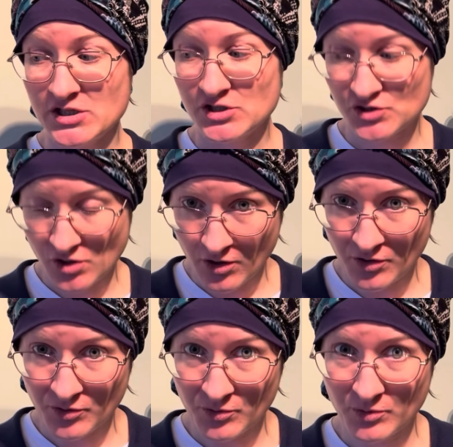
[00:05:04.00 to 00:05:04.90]
so
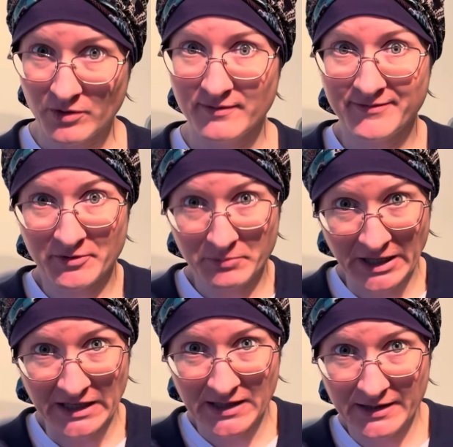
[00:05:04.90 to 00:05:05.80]
for
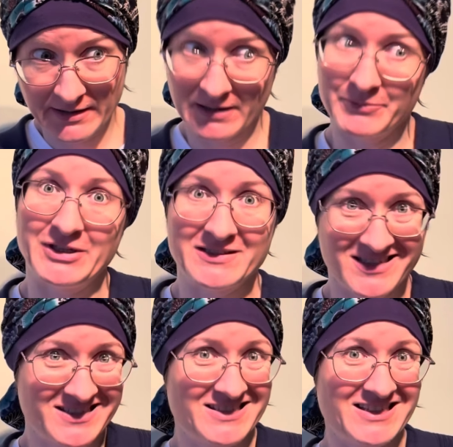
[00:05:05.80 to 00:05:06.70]
me that means
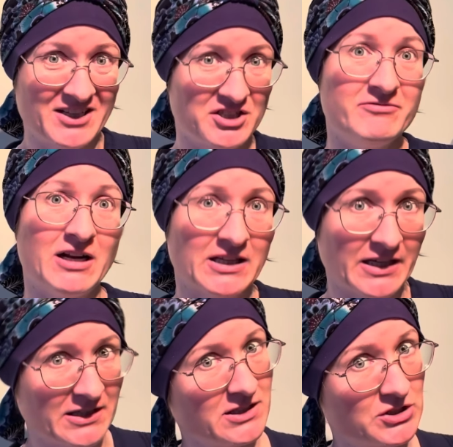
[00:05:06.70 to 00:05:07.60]
this is actually
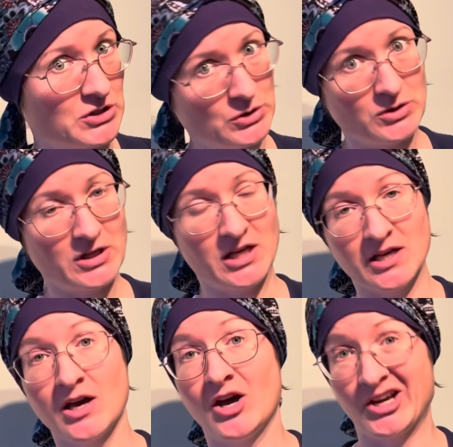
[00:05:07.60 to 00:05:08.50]
relegated to the
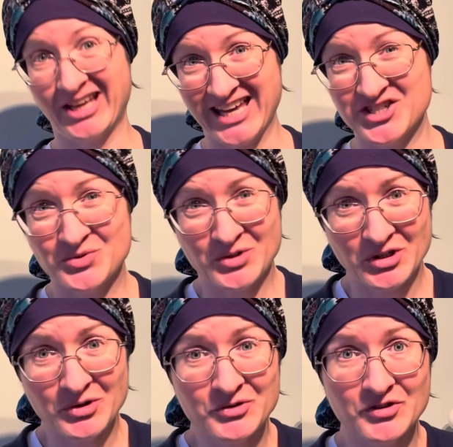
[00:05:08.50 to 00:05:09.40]
occasional
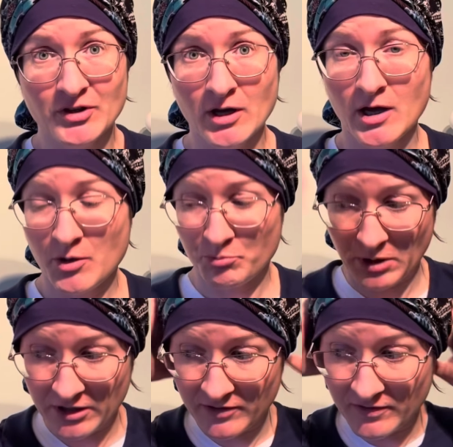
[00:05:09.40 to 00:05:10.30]
use,
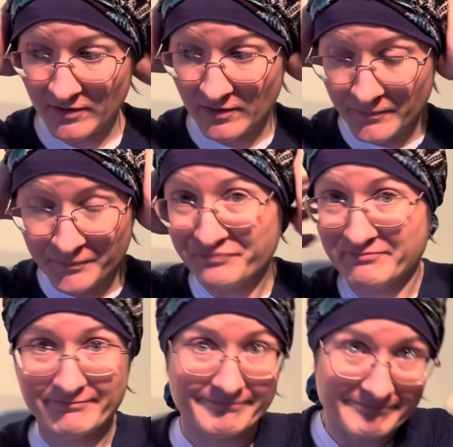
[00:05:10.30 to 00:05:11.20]
because
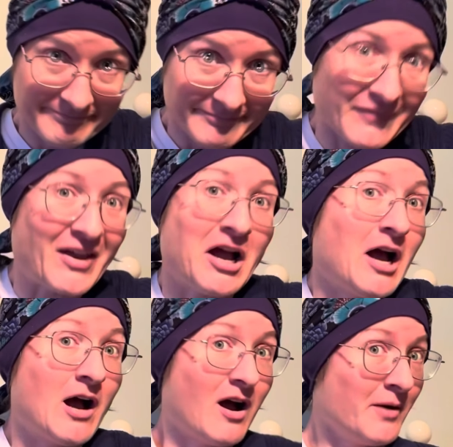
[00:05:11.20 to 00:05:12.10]

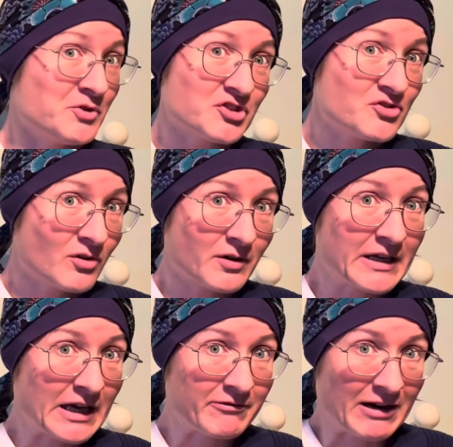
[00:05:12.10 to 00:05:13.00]
I'm just not going to
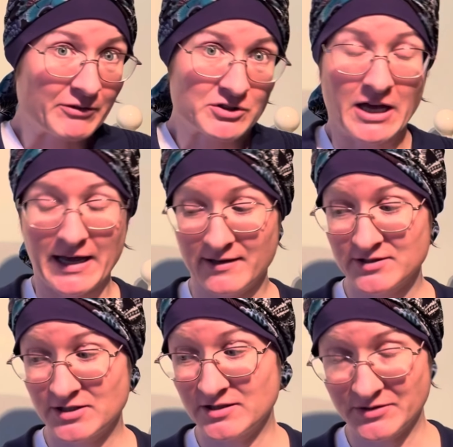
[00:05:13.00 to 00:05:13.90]
get around
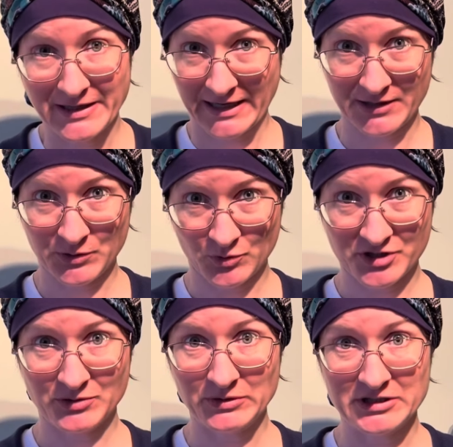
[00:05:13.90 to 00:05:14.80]
to doing hand
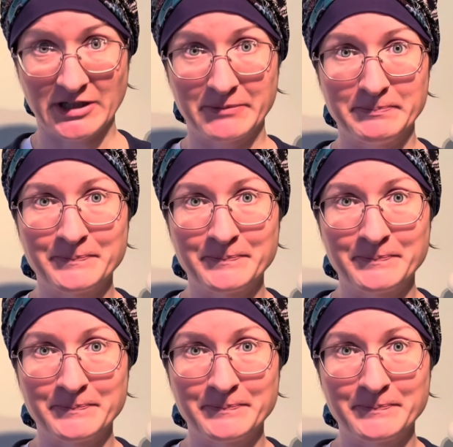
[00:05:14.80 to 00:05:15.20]
washing all the time.